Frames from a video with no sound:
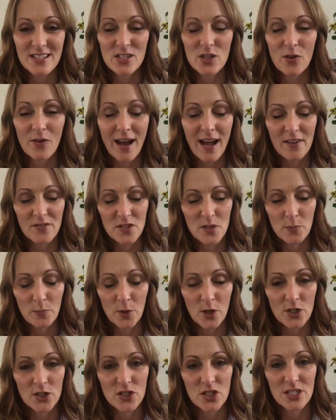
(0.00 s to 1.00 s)
So you have to
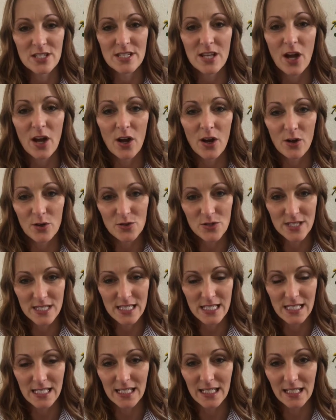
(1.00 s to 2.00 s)
purchase
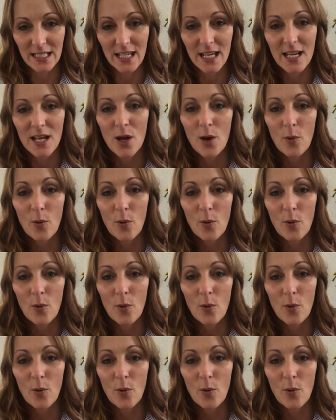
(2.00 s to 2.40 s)
hosting